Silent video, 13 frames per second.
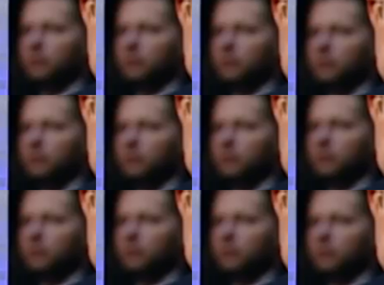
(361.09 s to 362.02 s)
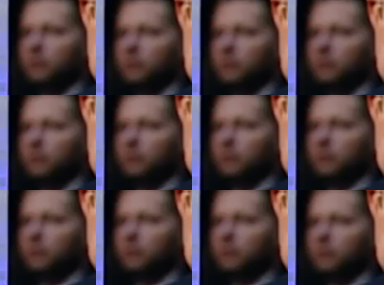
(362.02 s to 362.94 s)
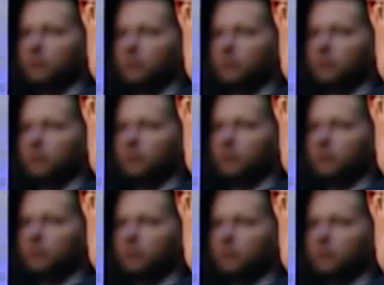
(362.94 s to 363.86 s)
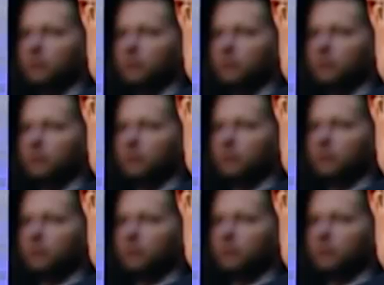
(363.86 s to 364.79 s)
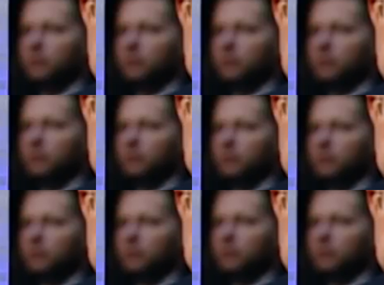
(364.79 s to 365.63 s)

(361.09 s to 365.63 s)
(silent)